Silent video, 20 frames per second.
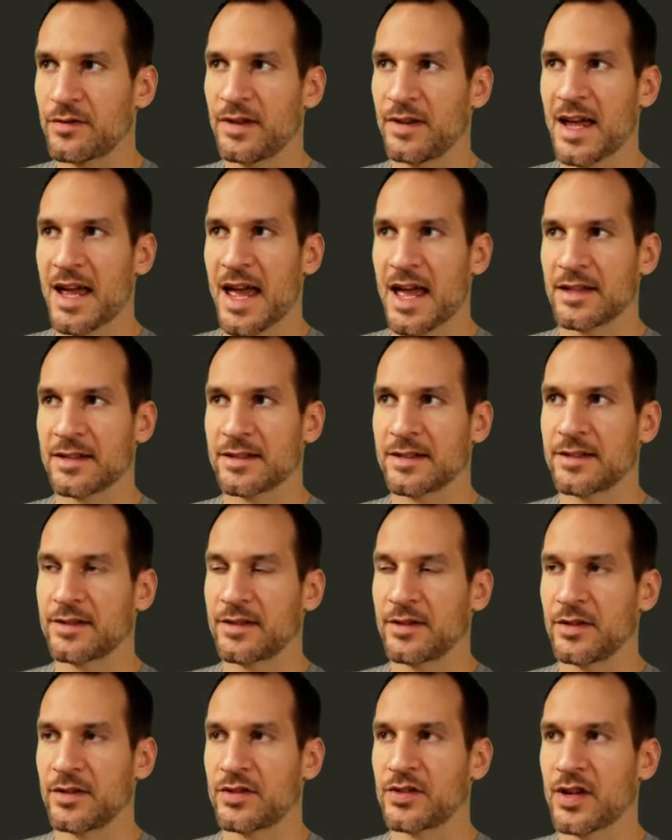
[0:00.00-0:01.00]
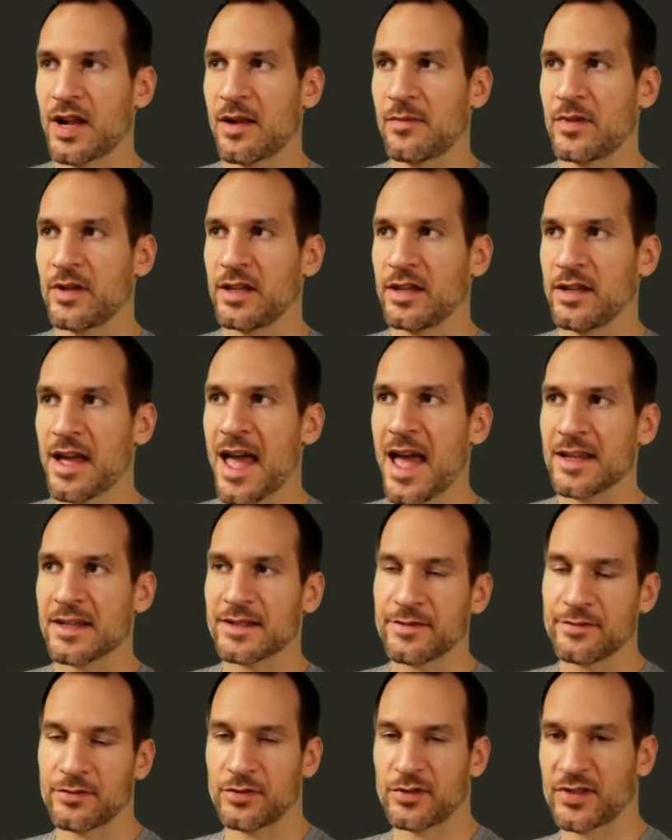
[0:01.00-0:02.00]
with S, so it shall be
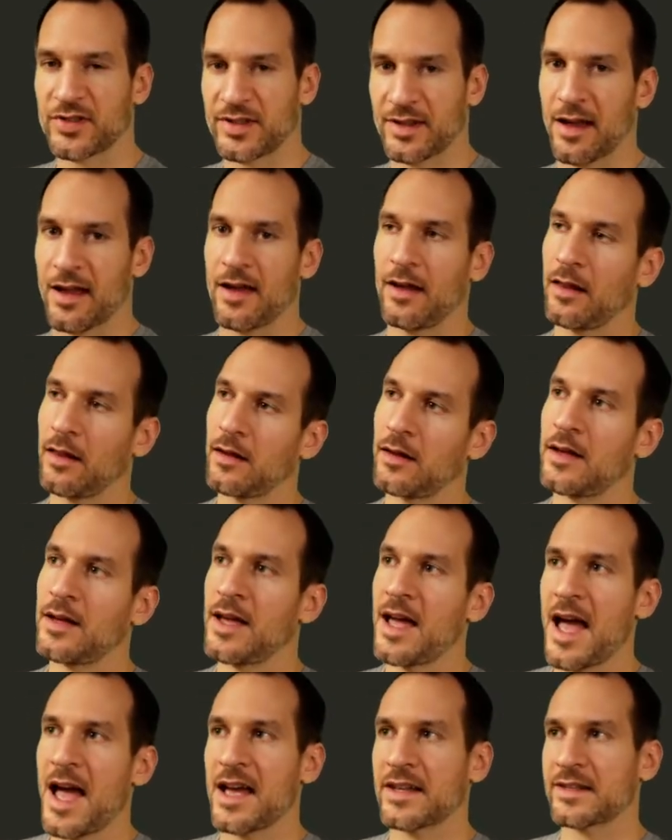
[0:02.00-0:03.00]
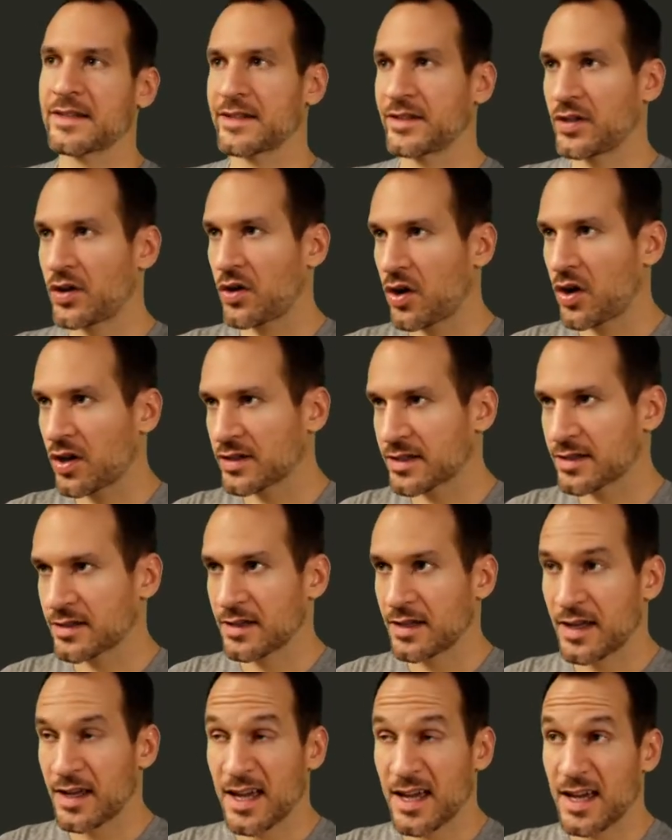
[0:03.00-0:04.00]
S for style, S dot,
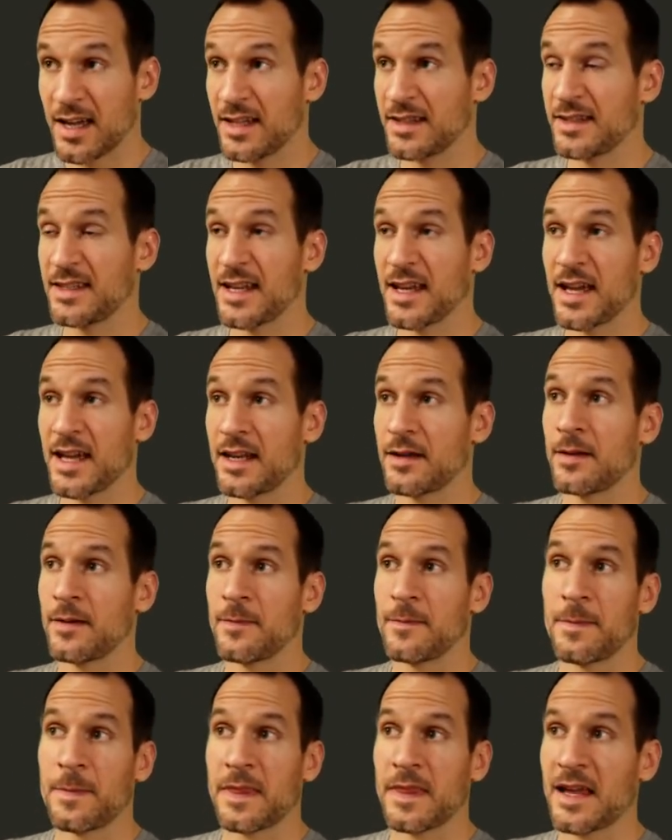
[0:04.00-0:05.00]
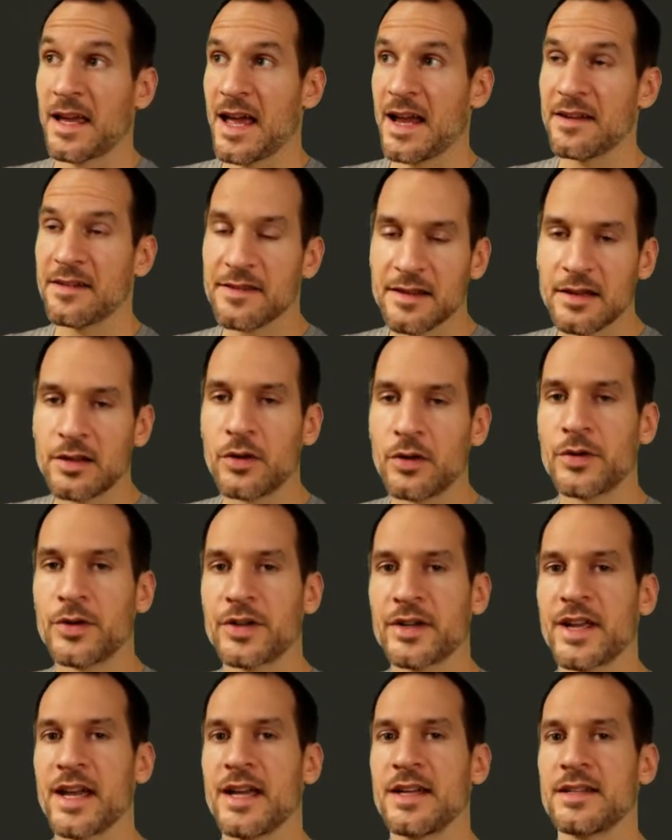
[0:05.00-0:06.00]
and then anything
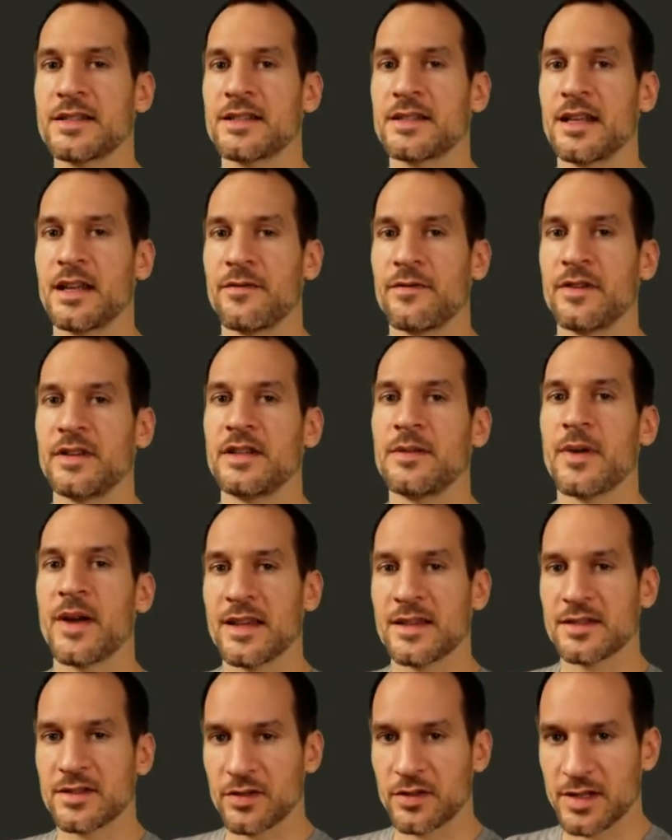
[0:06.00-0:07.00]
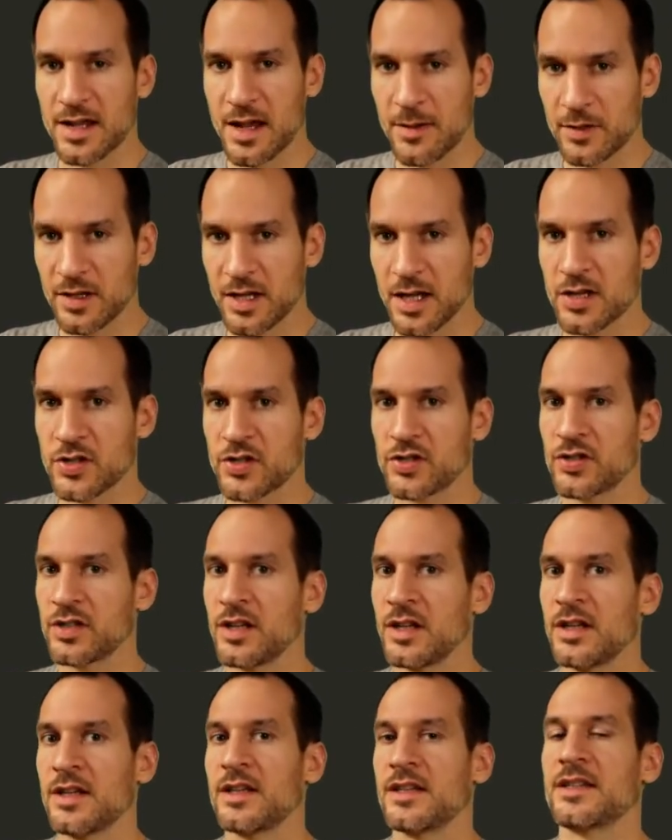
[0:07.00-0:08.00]
lowercase if it depends on the application,
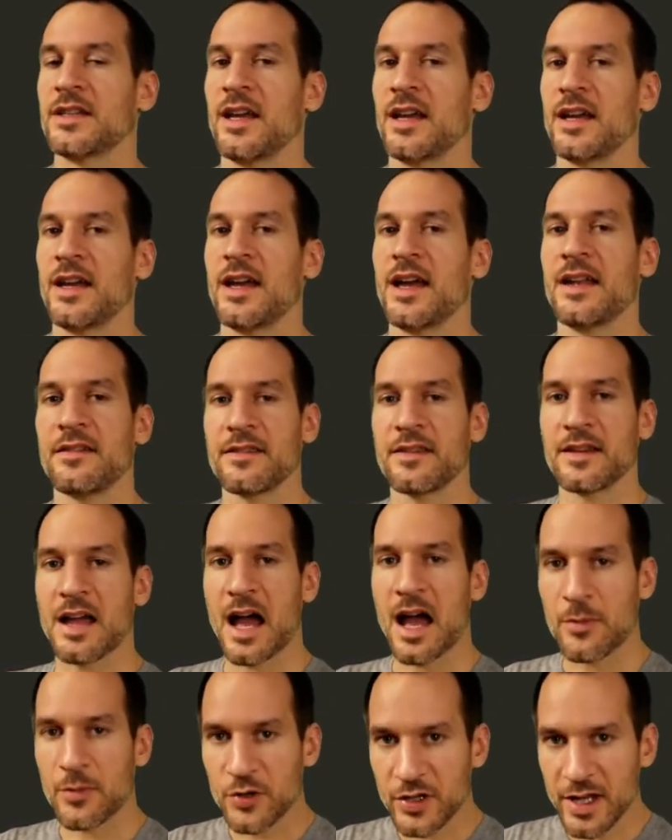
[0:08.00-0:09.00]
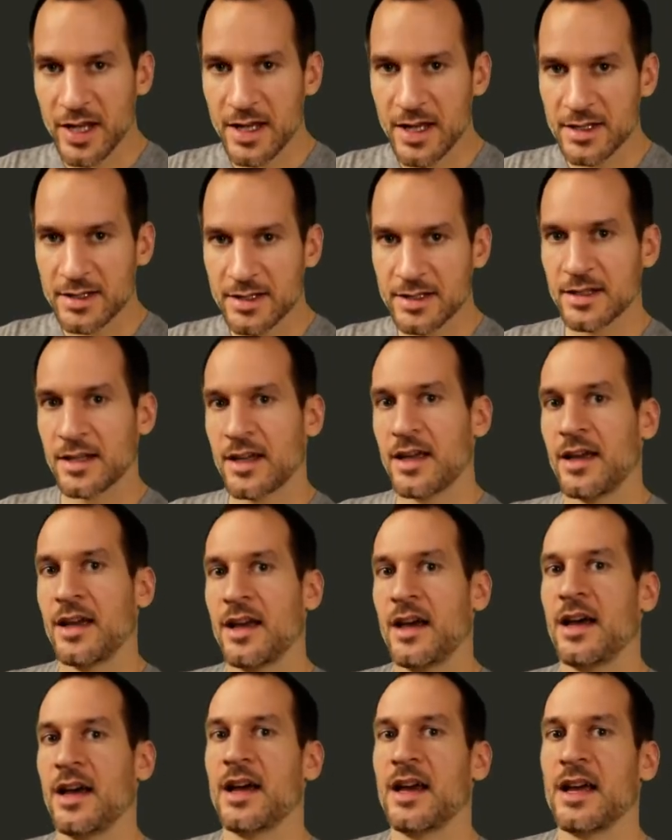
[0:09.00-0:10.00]
anything uppercase
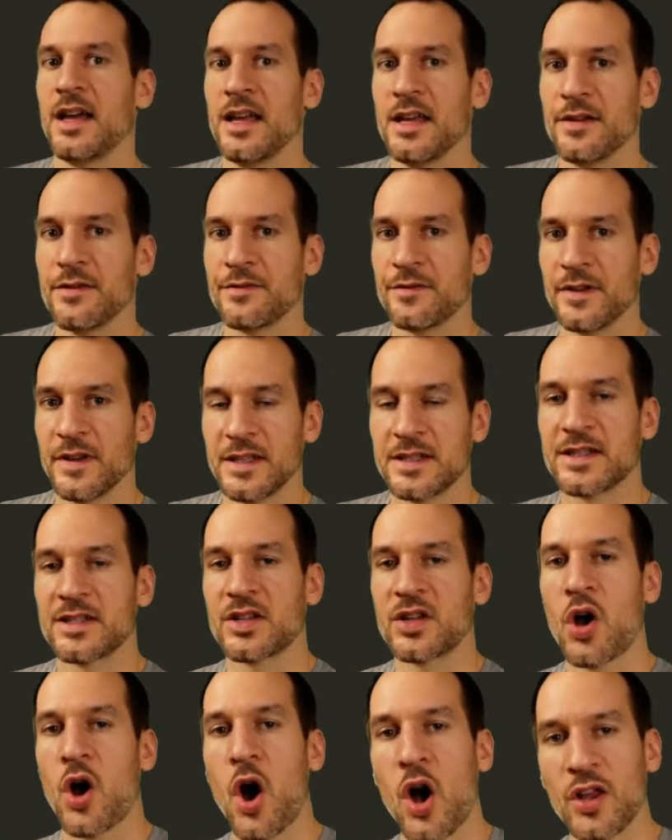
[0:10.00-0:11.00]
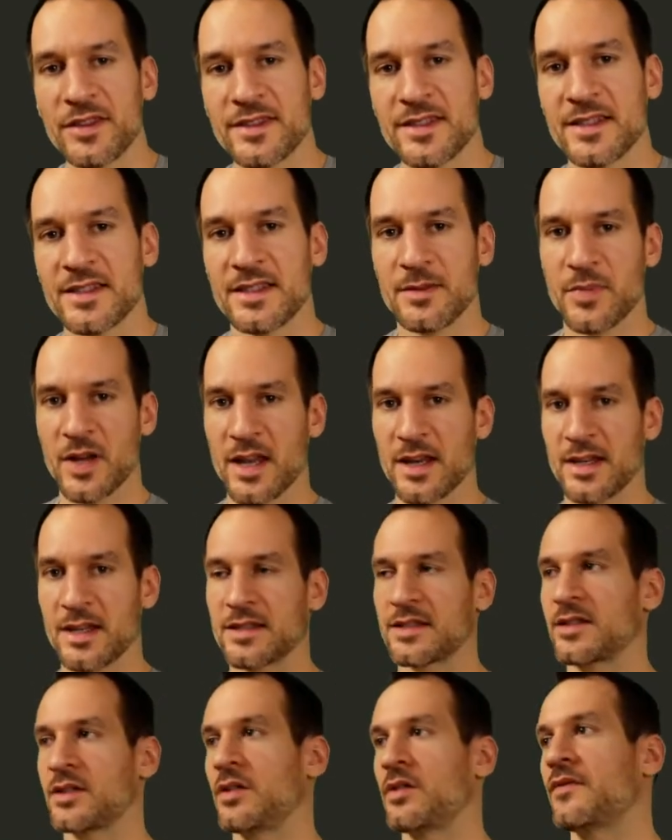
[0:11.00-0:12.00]
if it's content
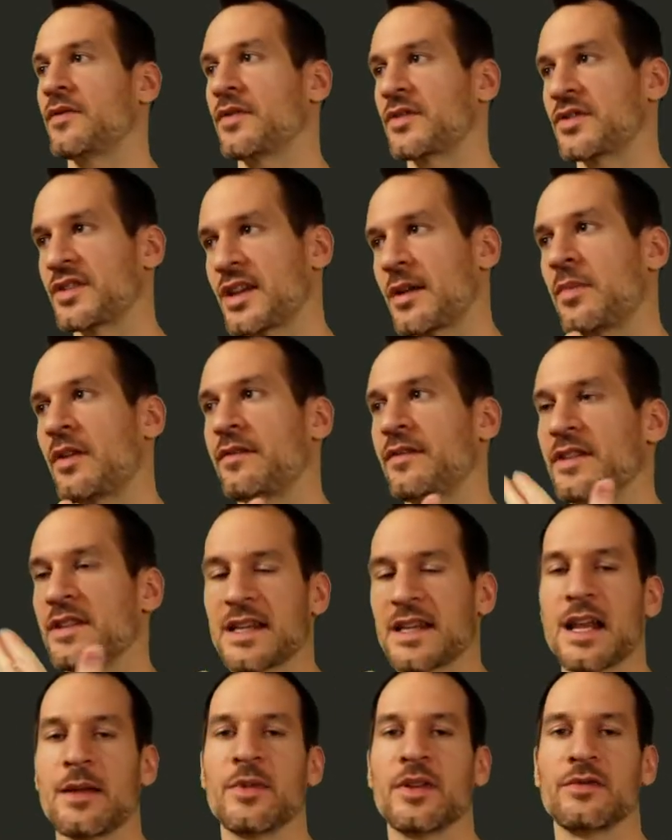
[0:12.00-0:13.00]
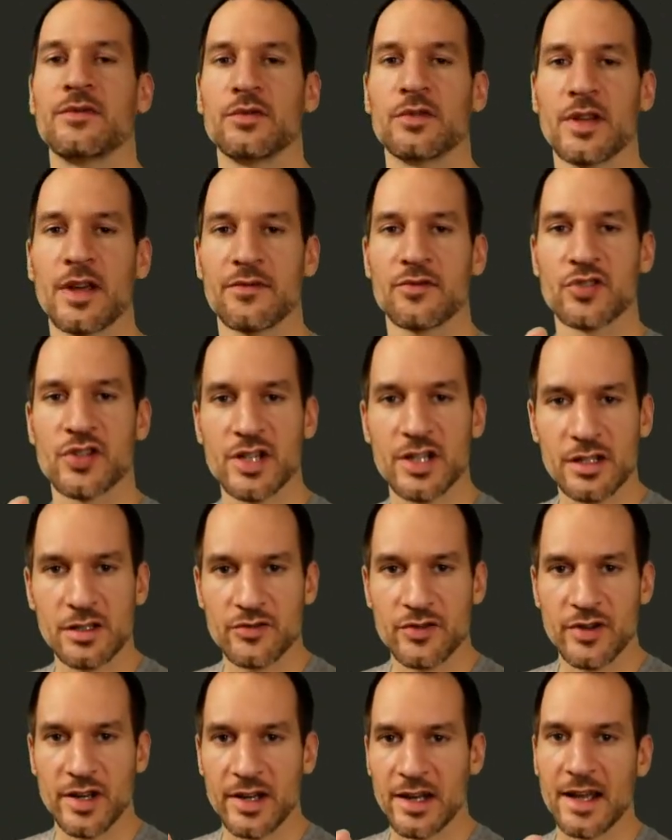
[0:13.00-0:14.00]
dependent. So for example, if this element would have
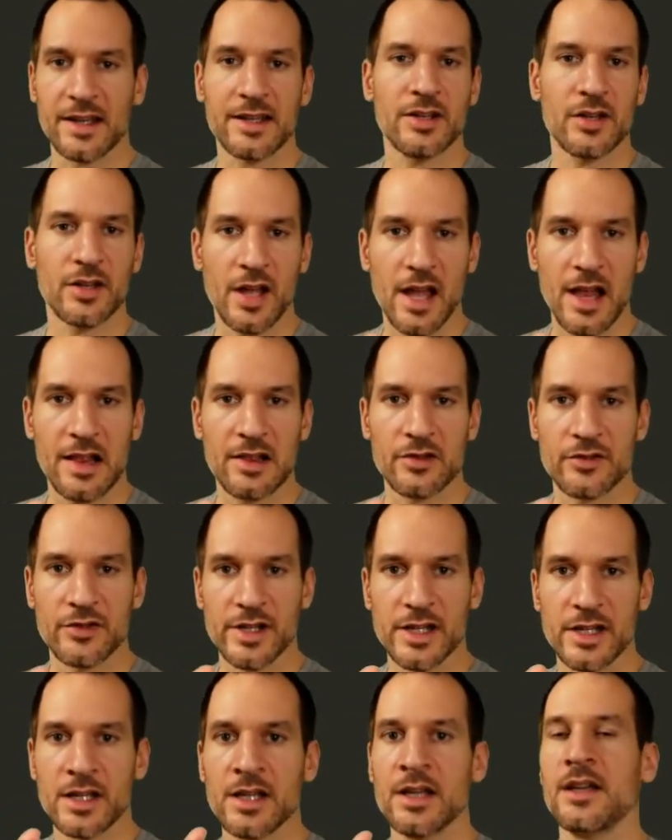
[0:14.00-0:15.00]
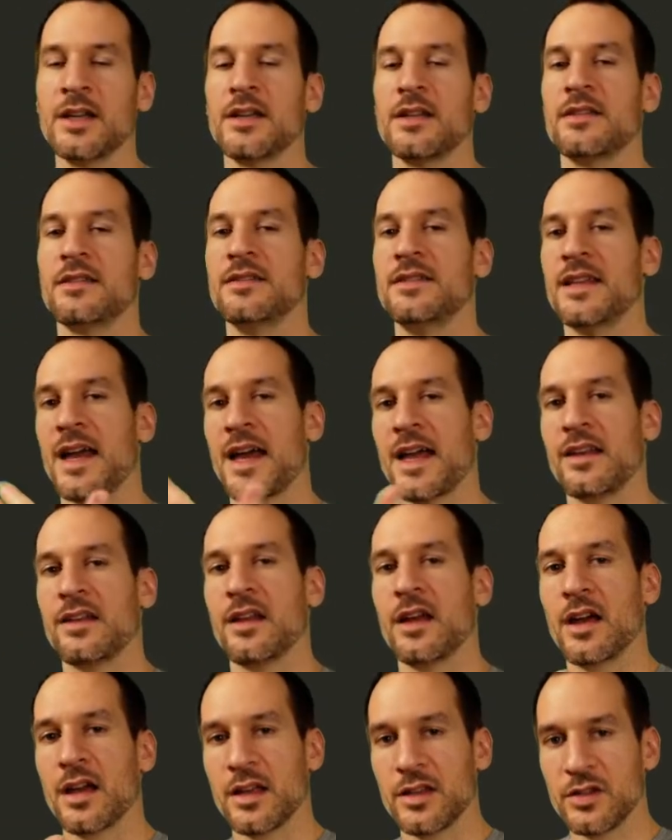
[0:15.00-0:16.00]
children, like in a gallery, then
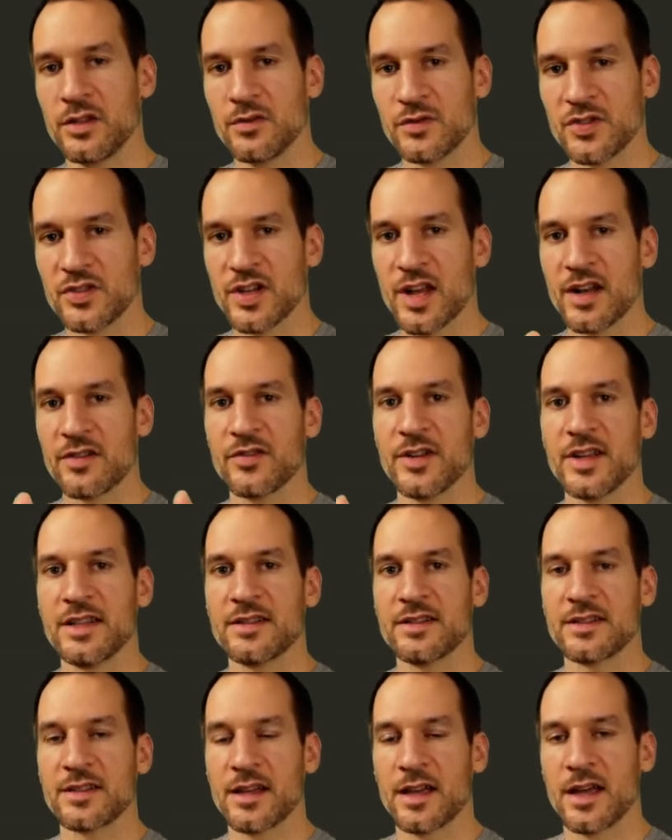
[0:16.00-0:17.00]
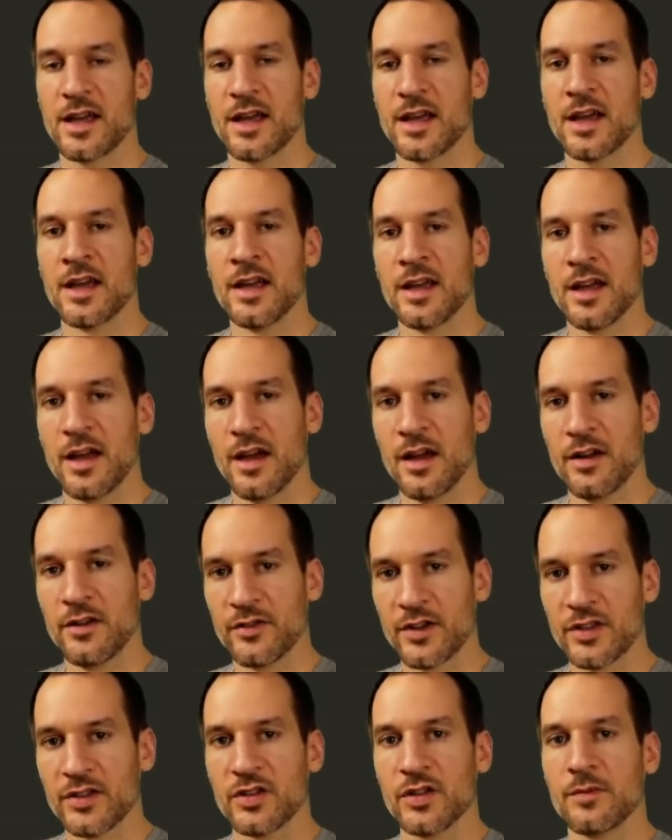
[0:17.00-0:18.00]
you would generate a
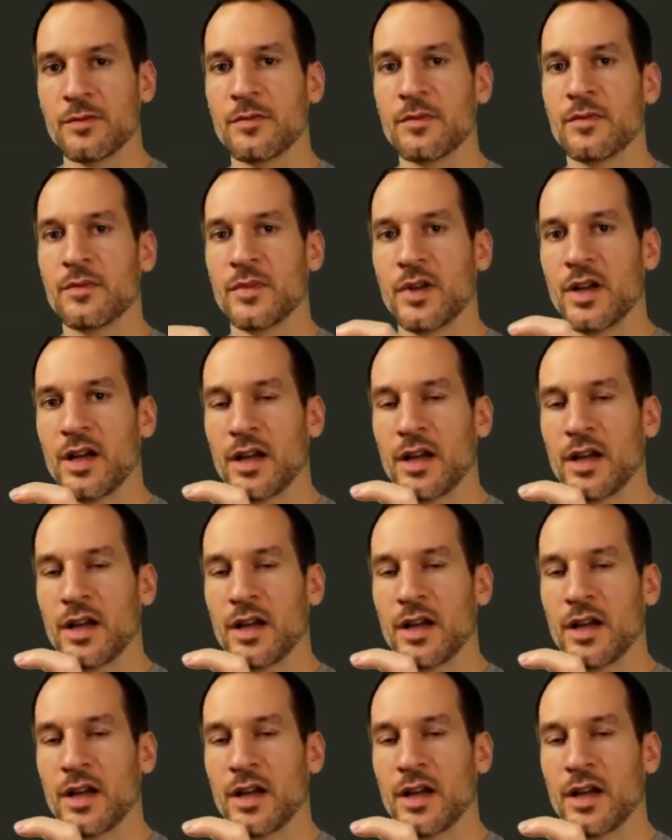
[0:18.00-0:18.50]
random